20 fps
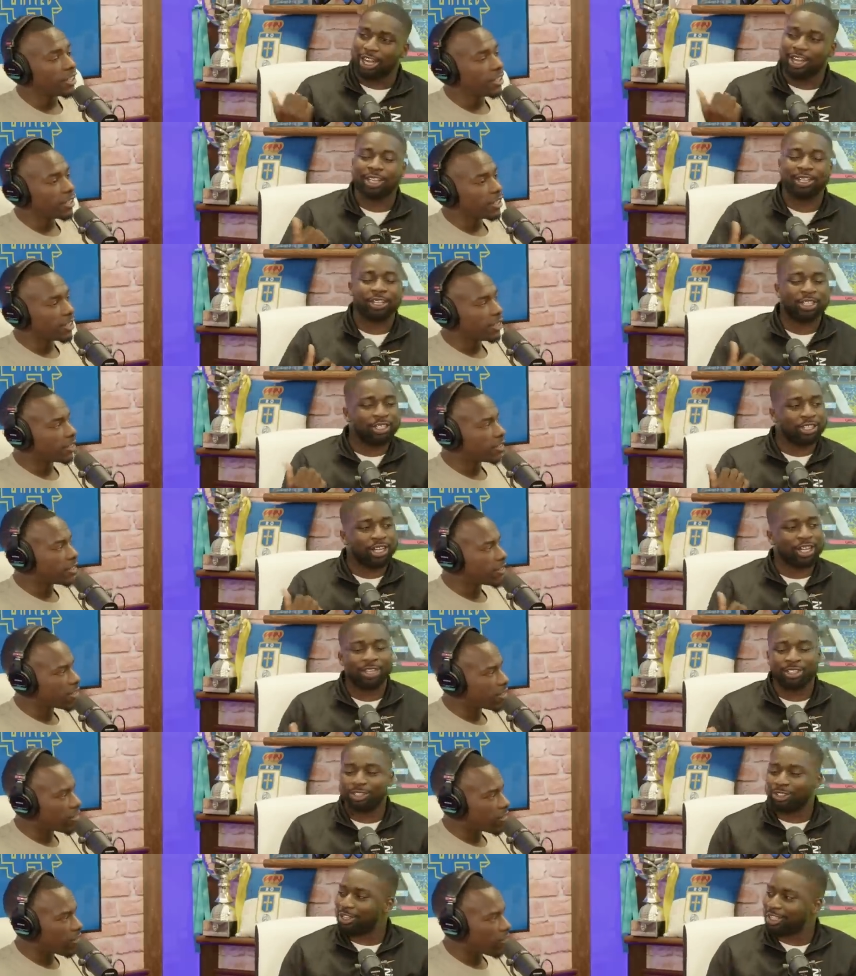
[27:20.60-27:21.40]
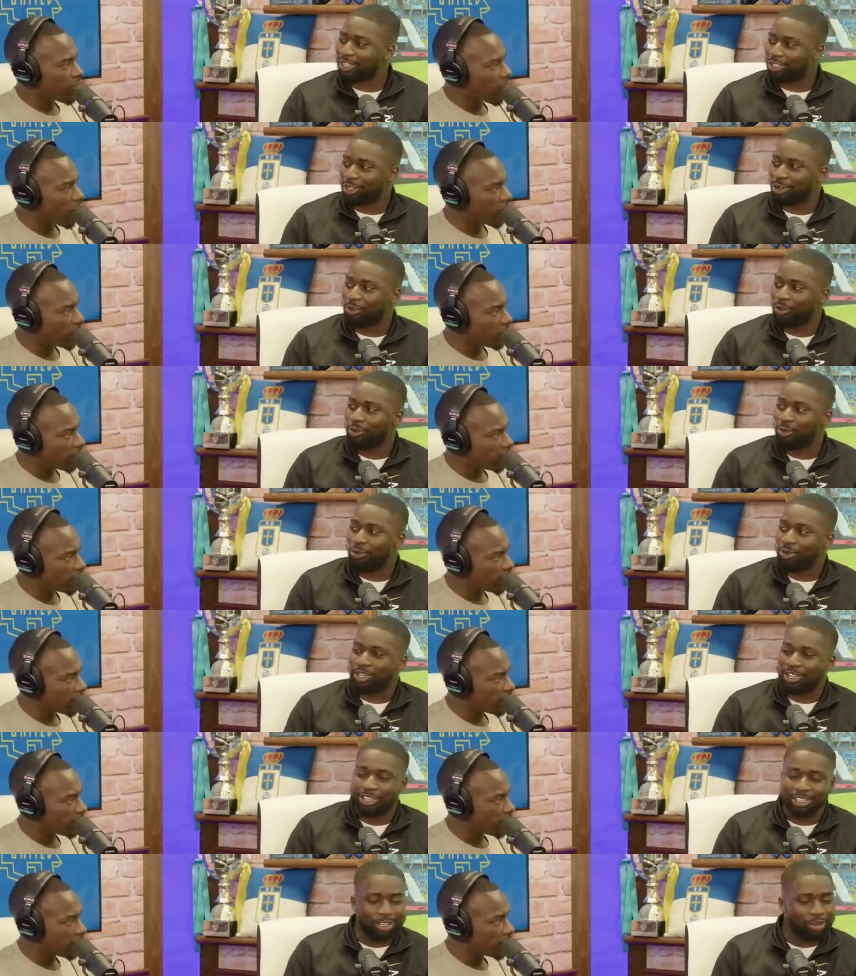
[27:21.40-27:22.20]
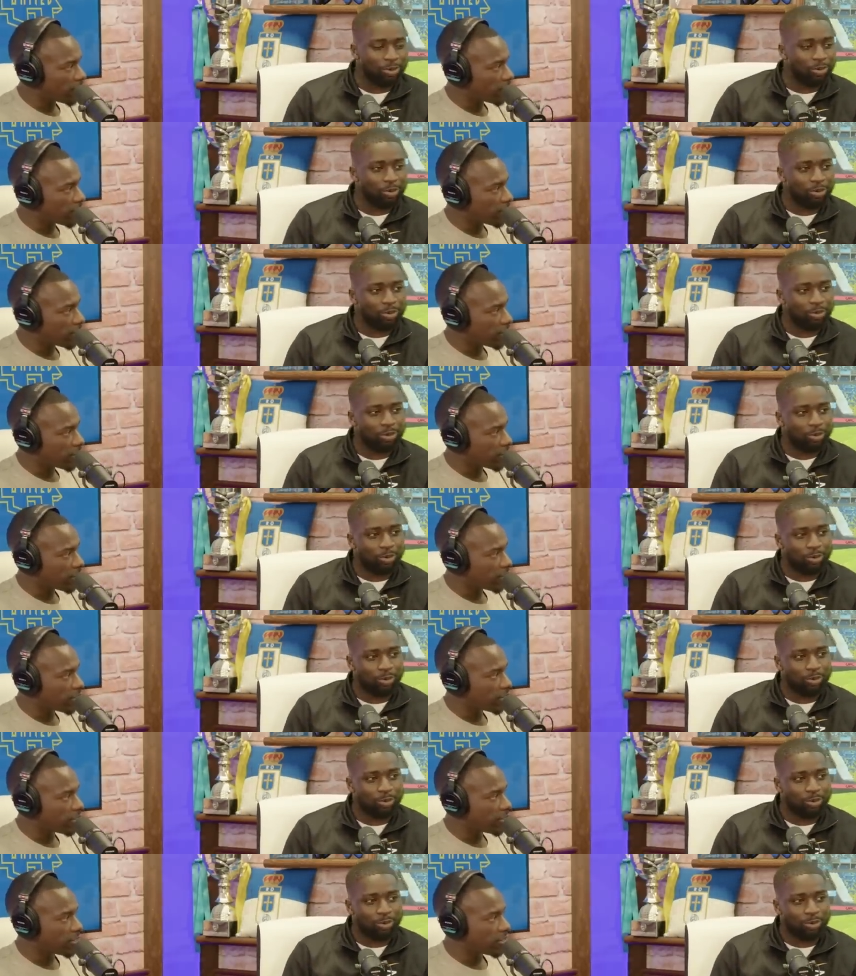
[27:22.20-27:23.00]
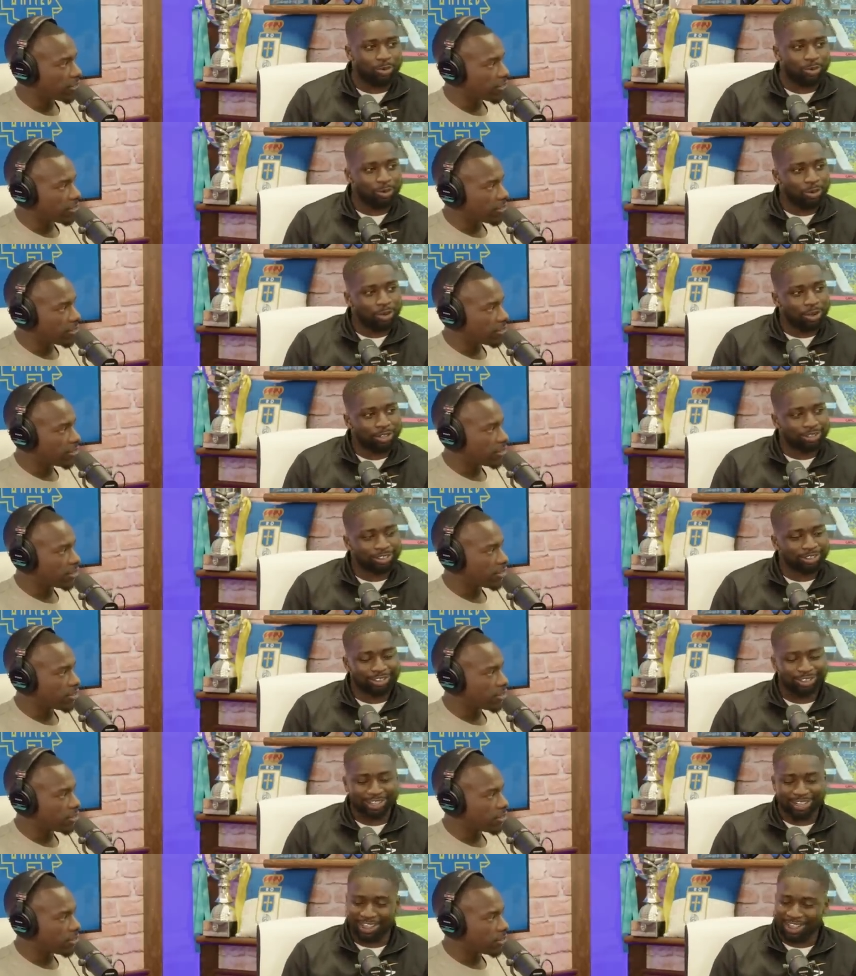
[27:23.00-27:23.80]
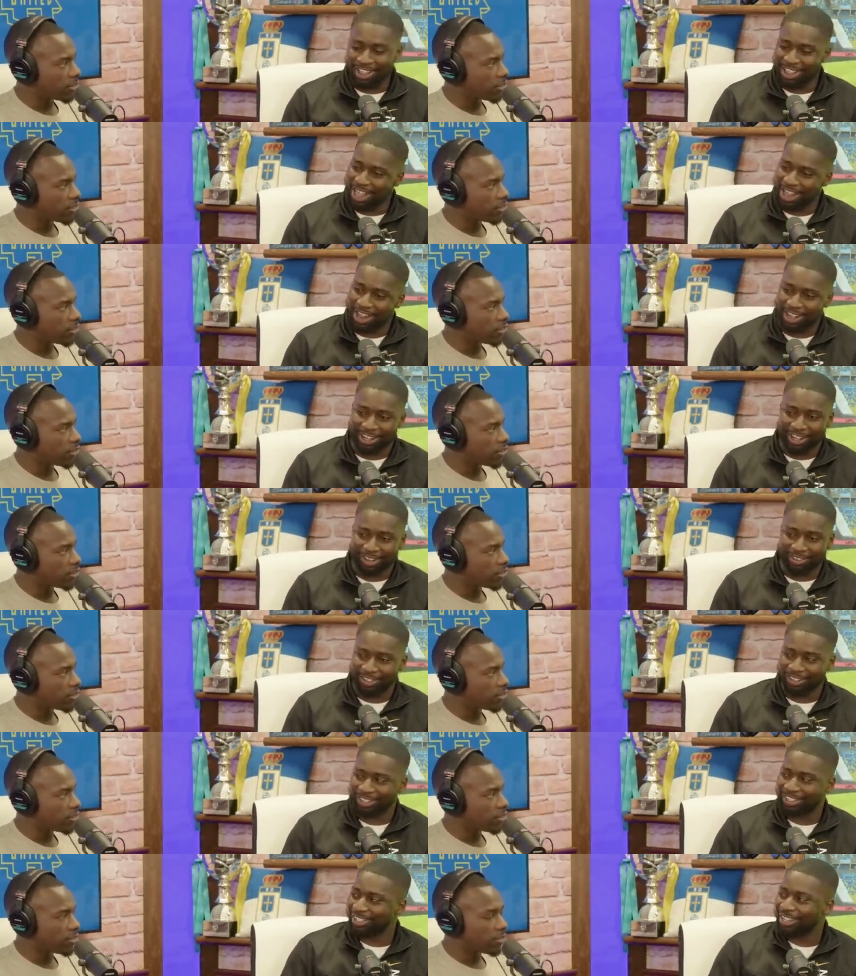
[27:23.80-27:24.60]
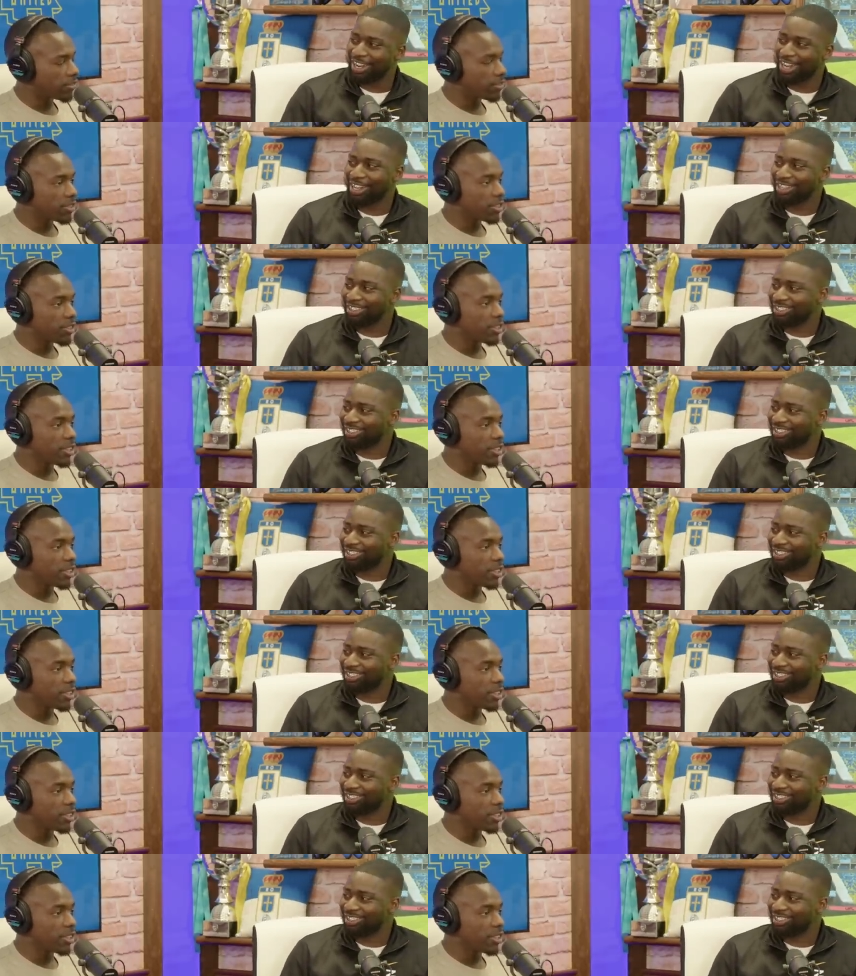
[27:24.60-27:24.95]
Speaker 1: trying to he's trying to do this. So all ooh, all, all. I can't even do that.